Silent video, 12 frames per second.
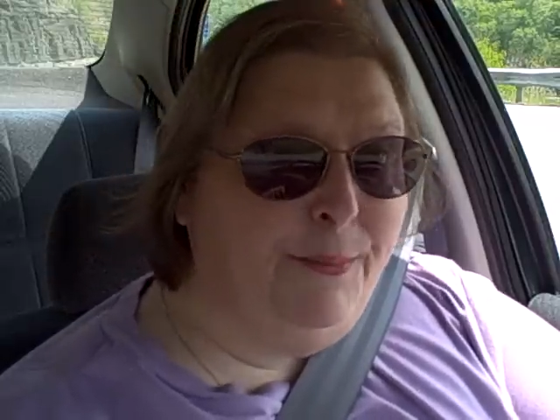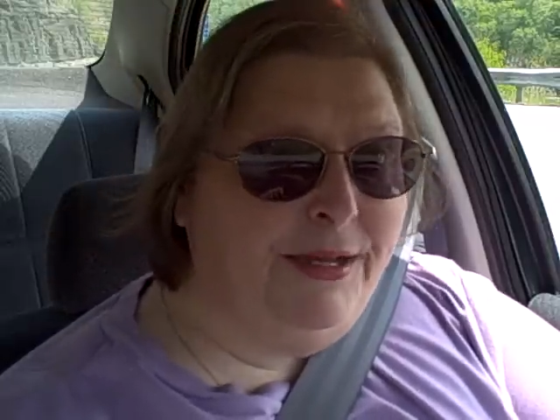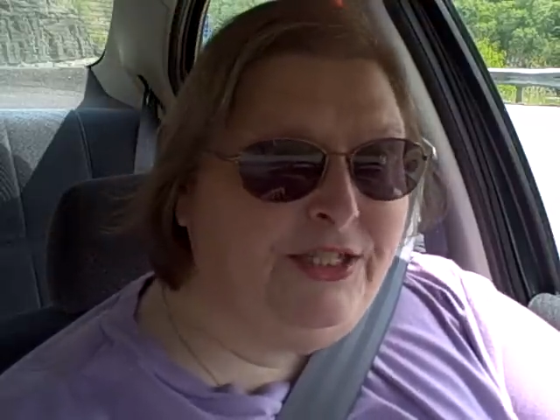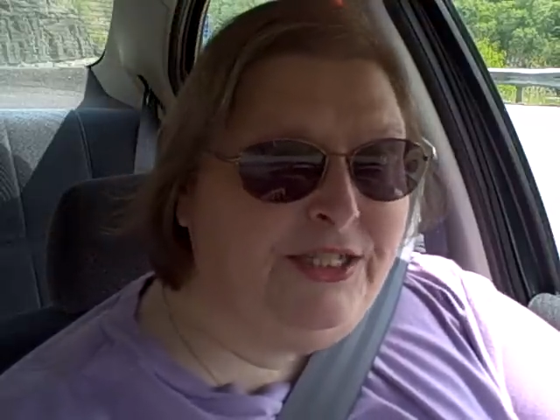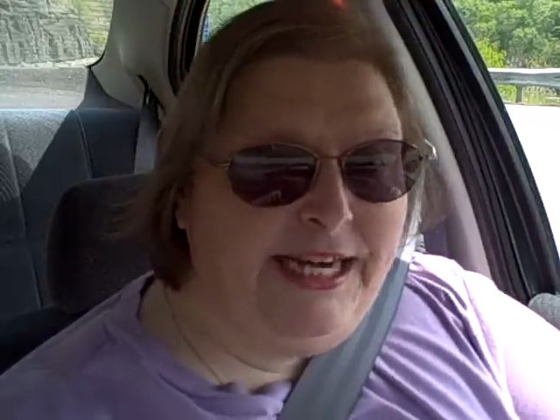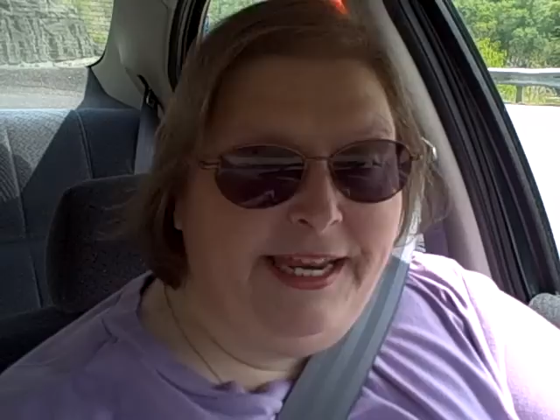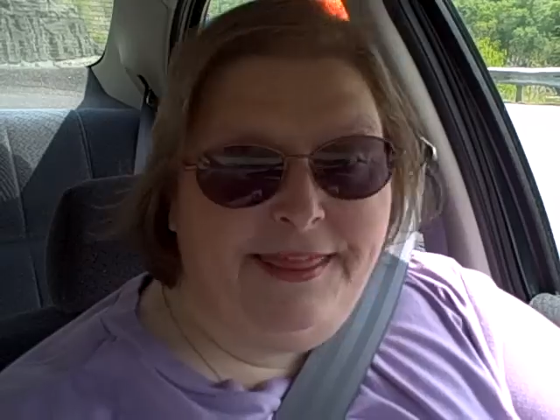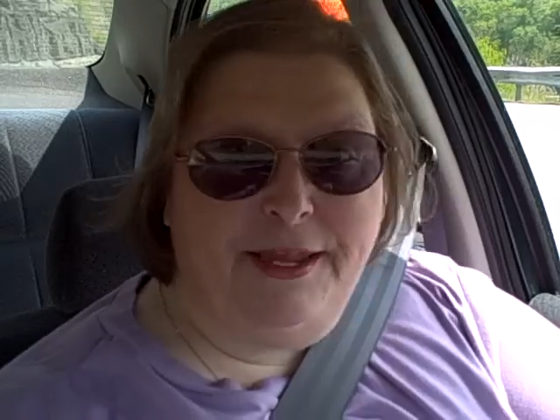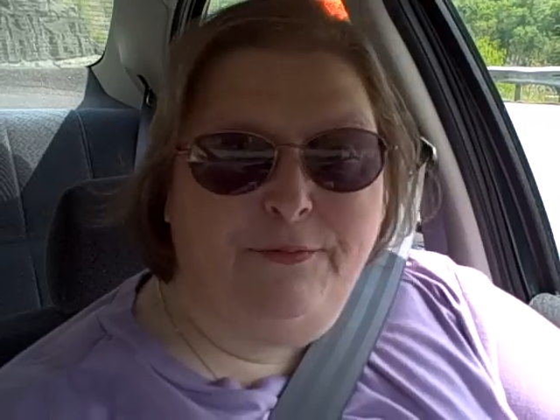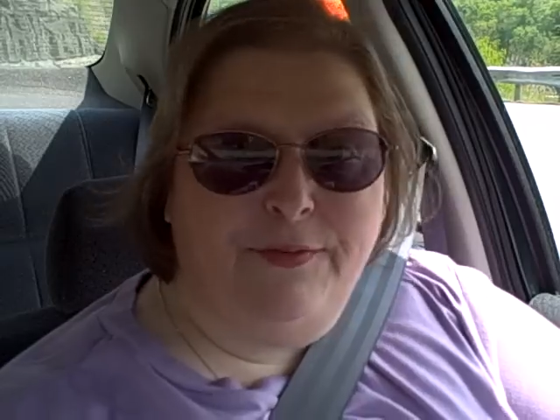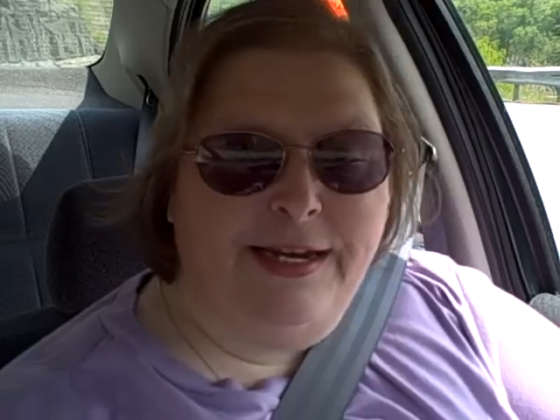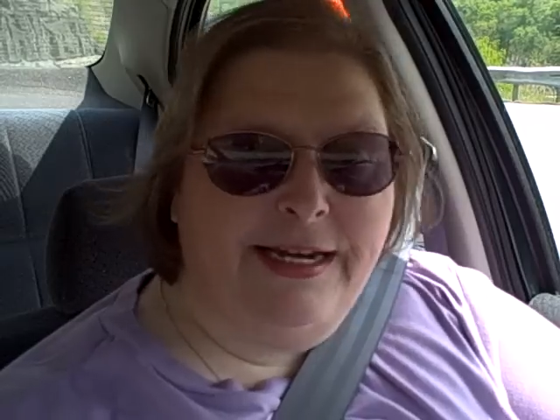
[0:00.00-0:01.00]
not much
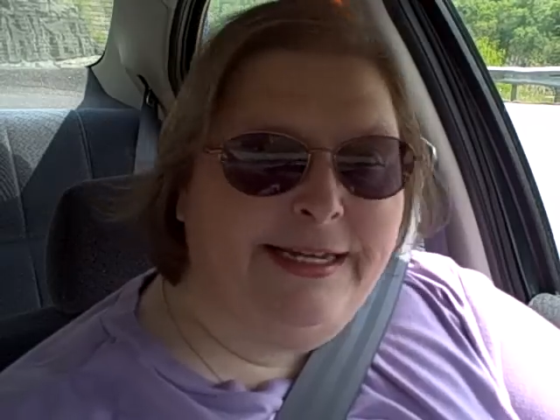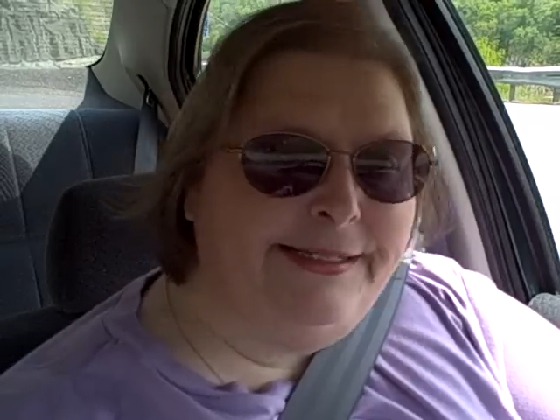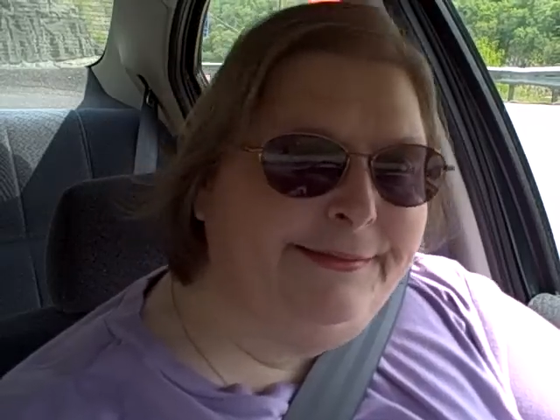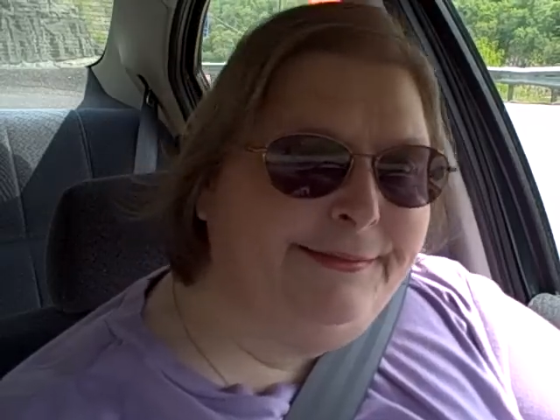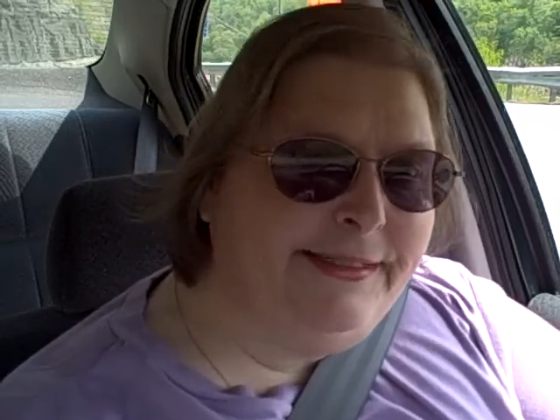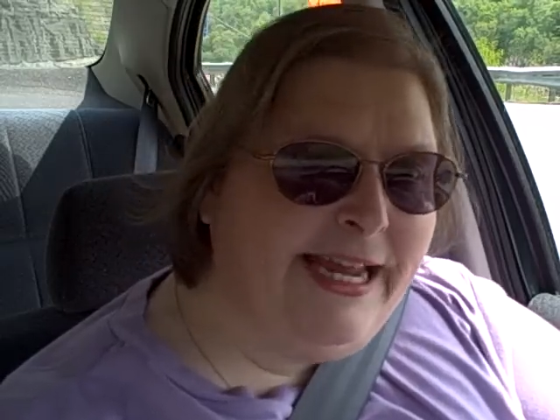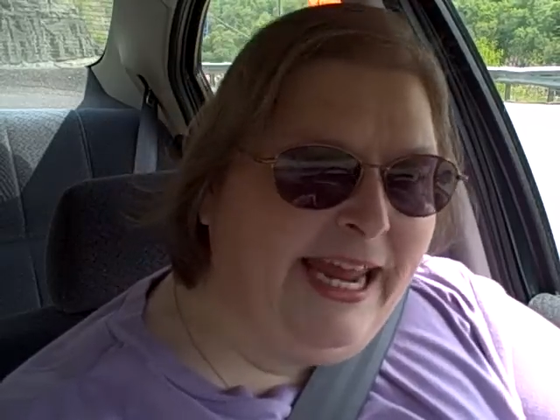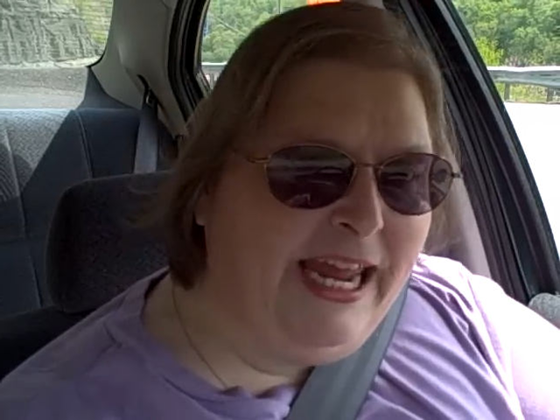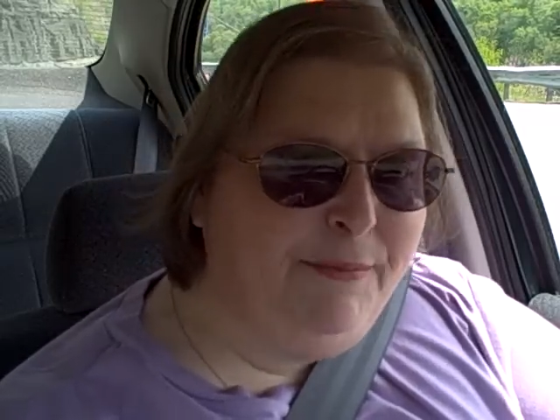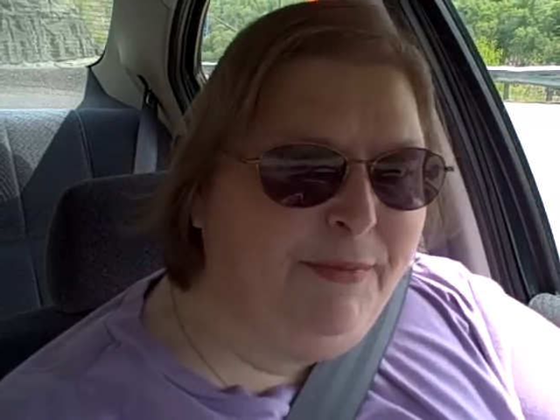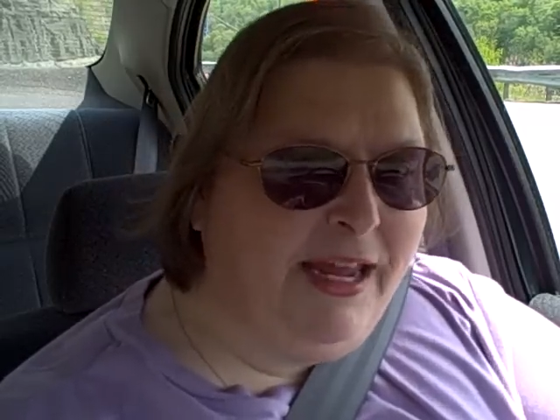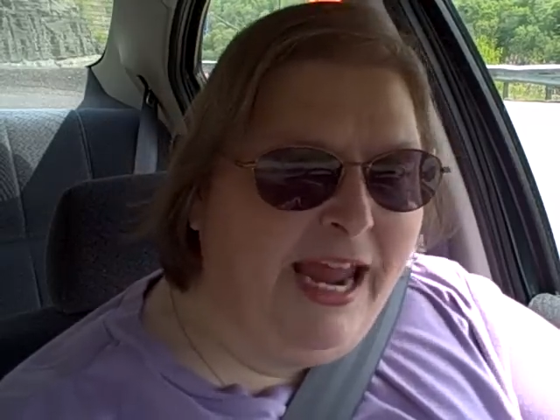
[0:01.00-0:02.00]
anything really. Can't get my